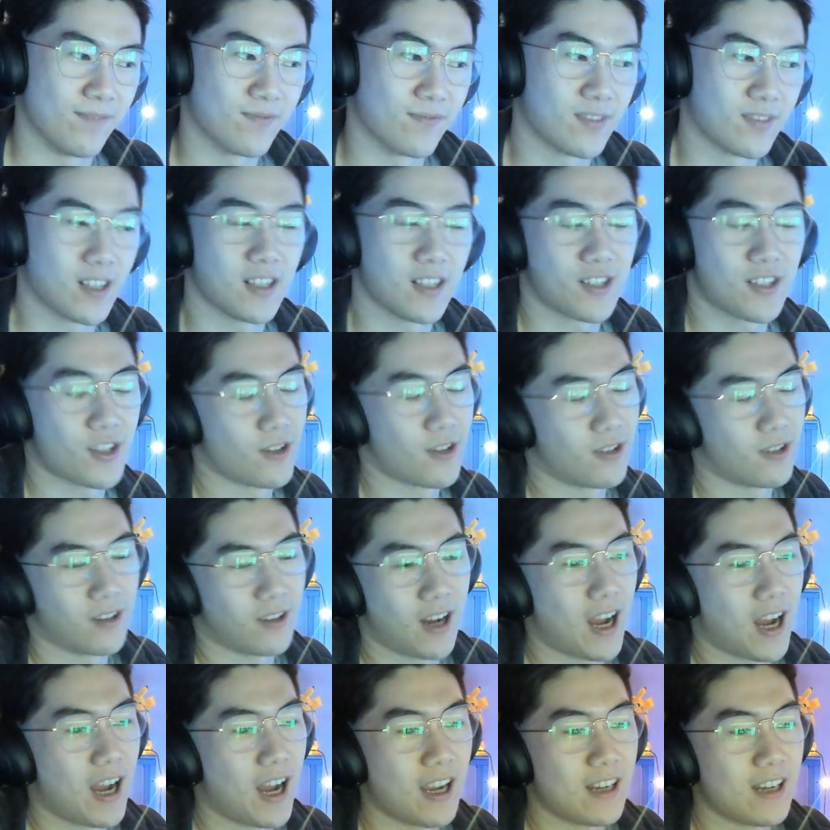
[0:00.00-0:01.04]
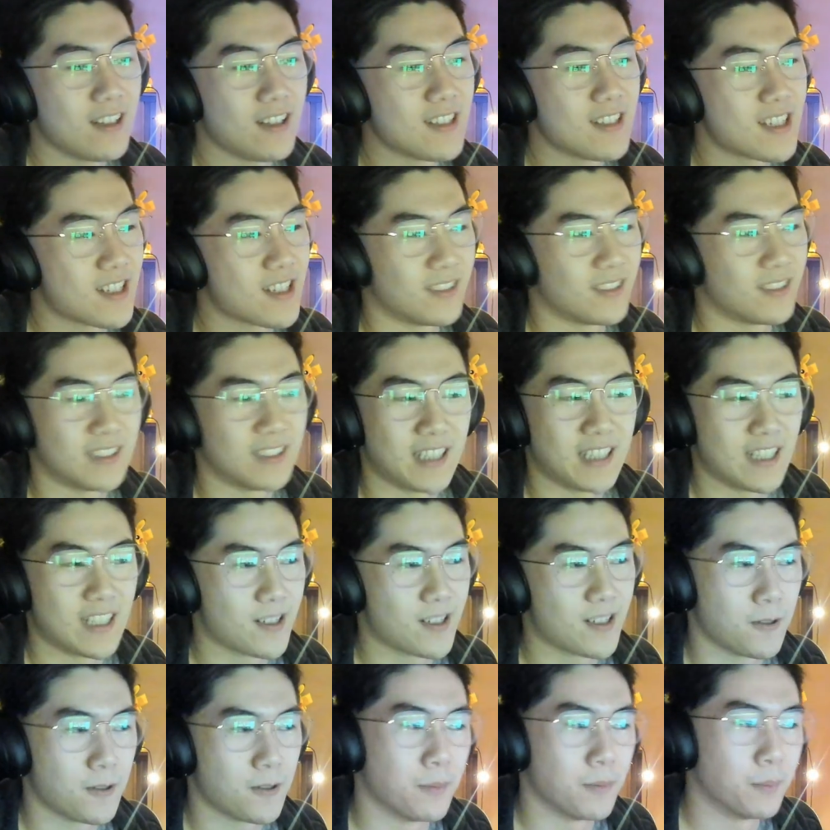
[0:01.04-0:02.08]
So I still need
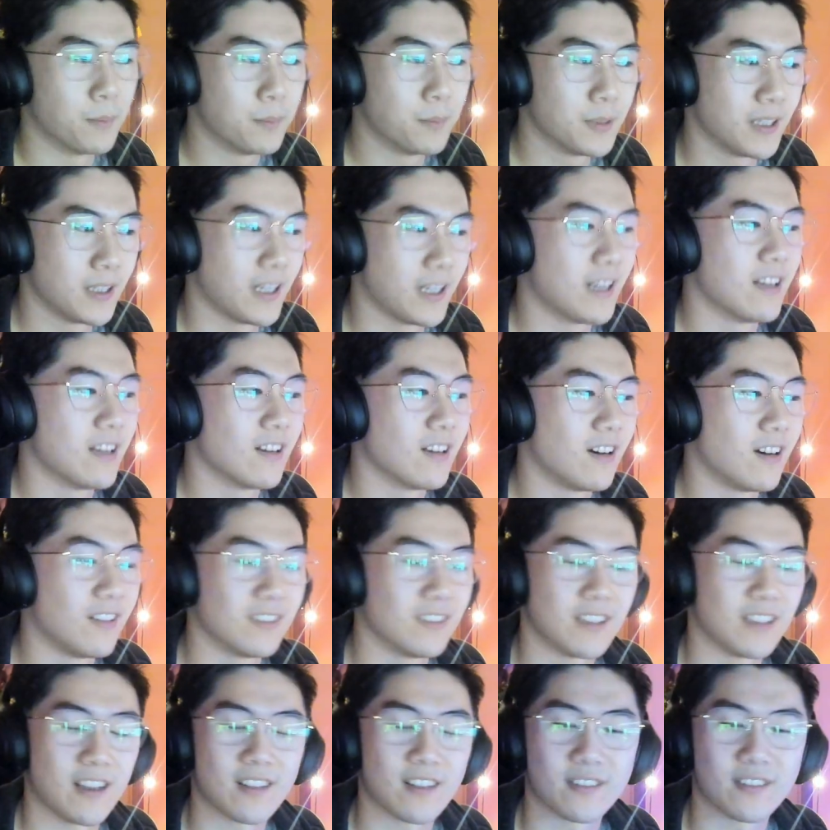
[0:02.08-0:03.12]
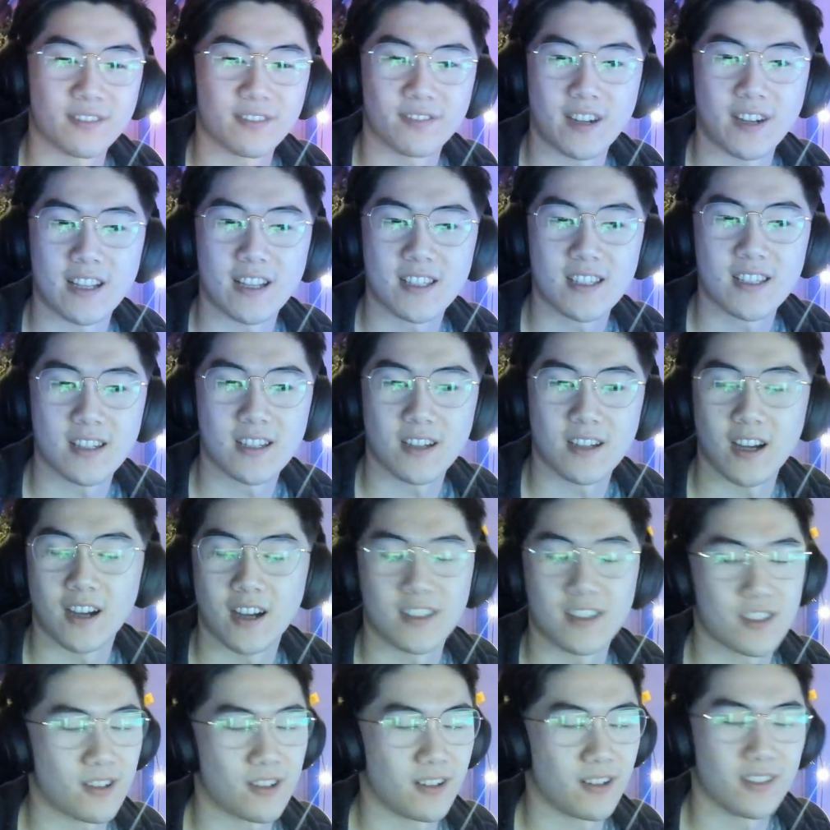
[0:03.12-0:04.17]
to play all the other Fates,
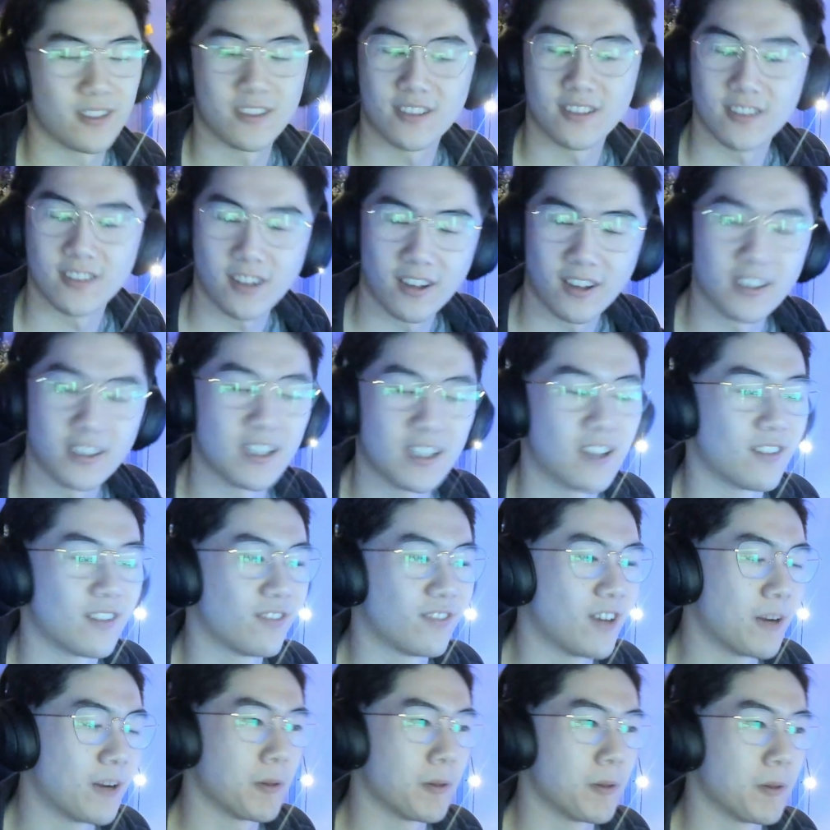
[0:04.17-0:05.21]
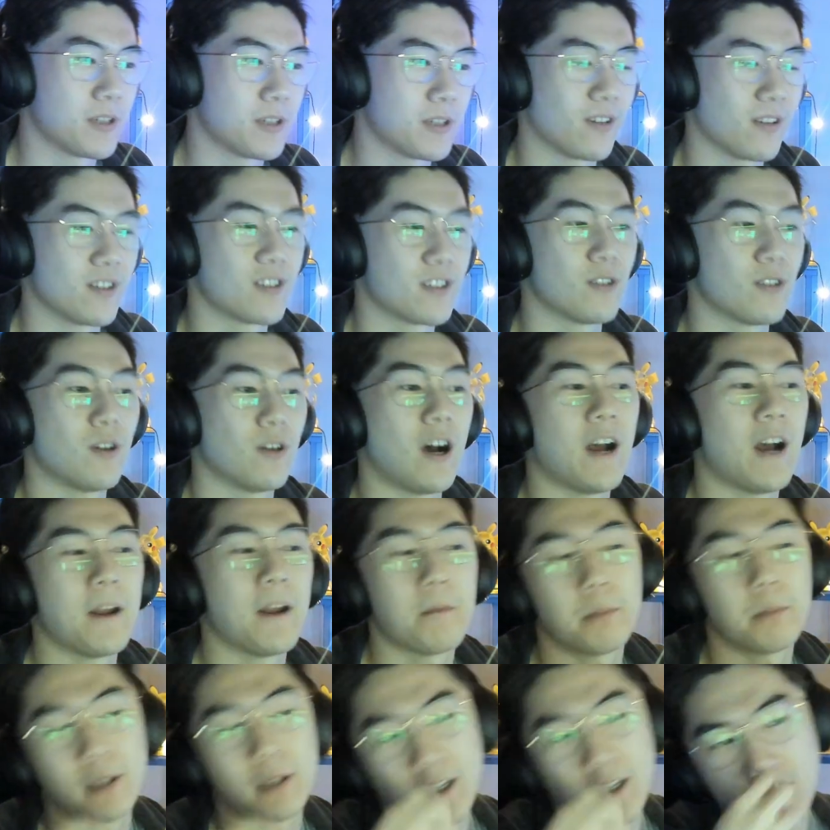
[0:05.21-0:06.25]
all the other Fire Emblem series. So I
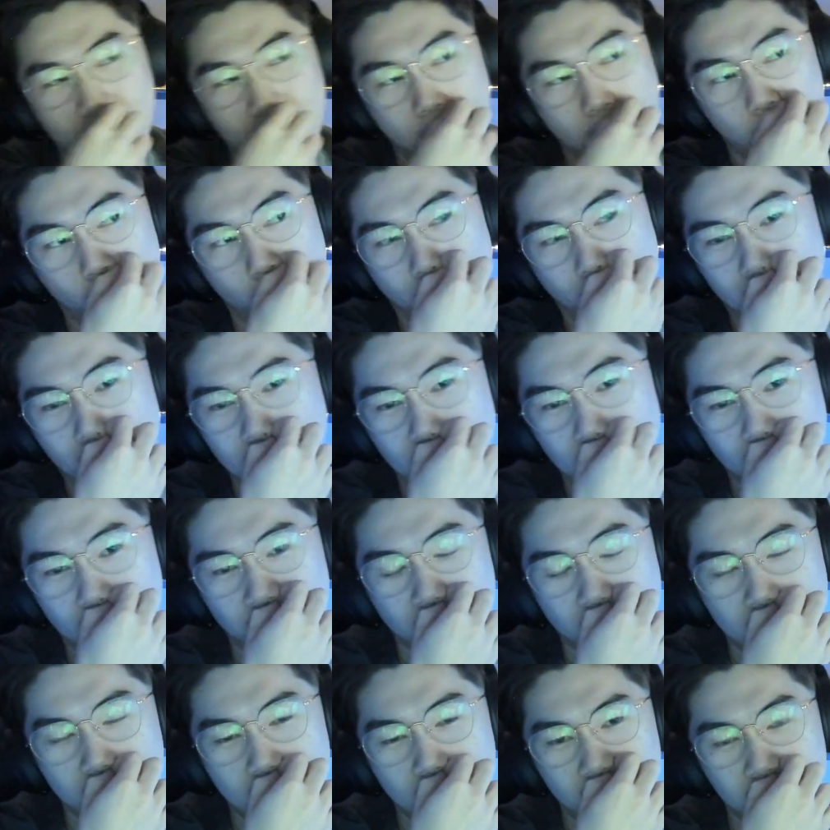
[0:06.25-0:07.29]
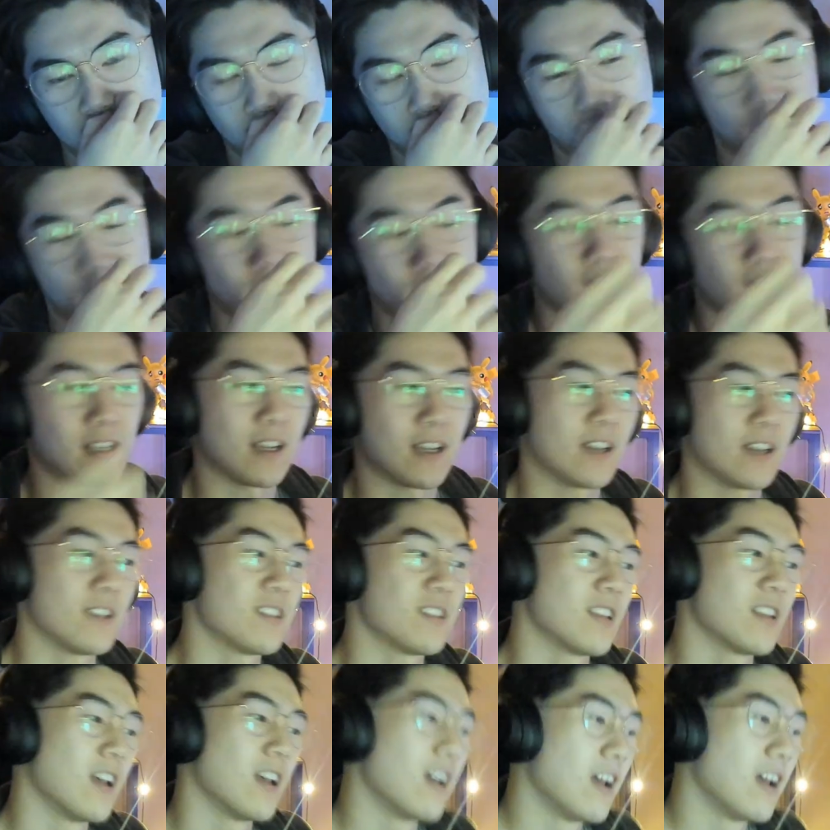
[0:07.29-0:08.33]
am playing Awakening right now on the 3DS.
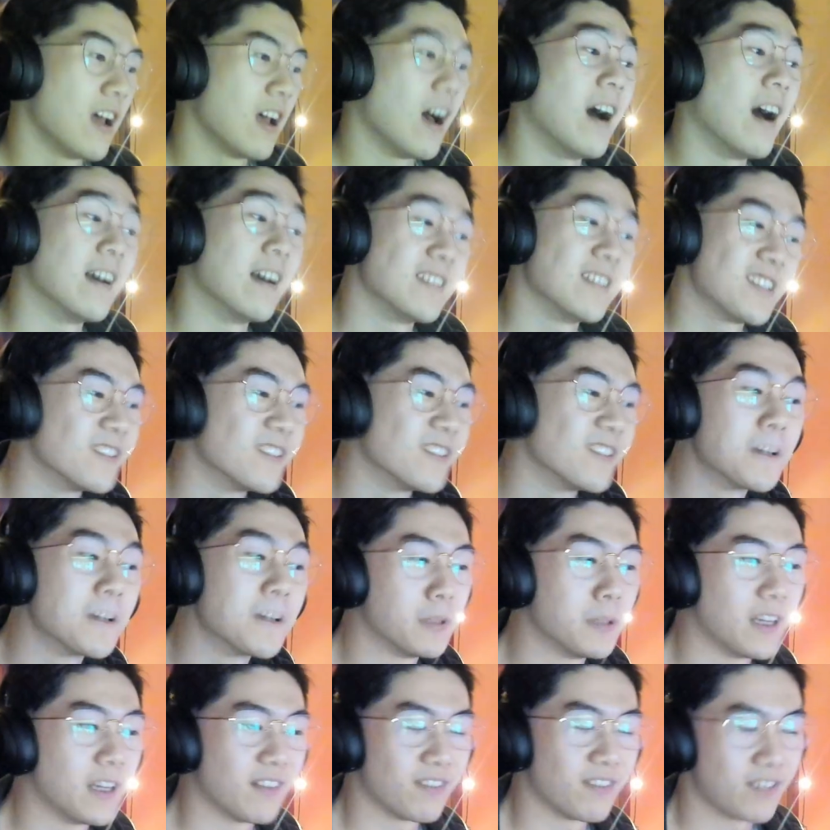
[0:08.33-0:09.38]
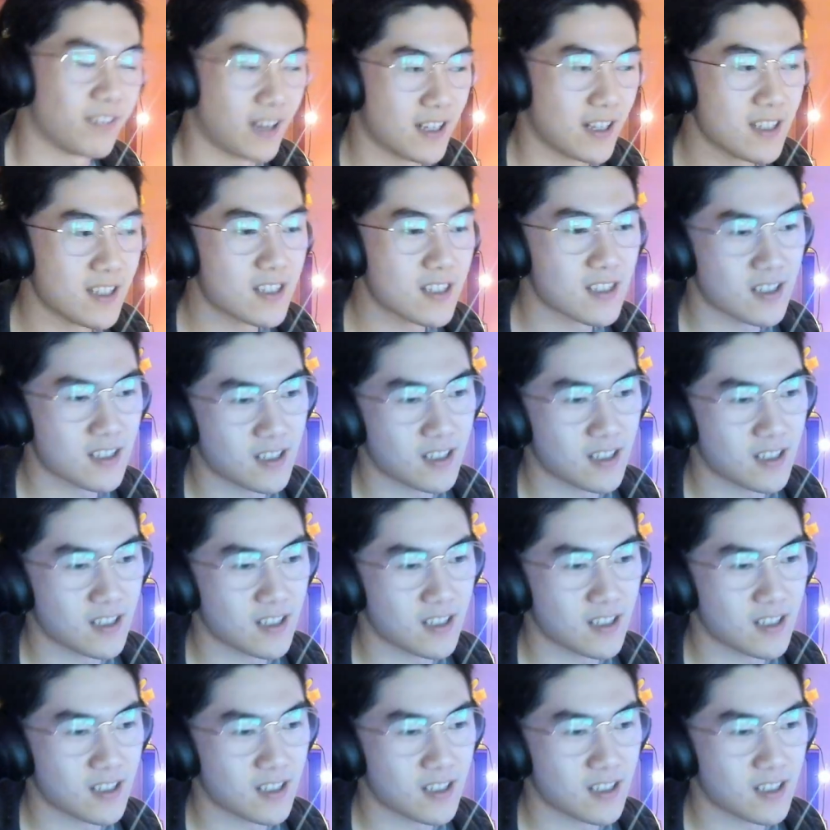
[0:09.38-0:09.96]
I still need to play Fates.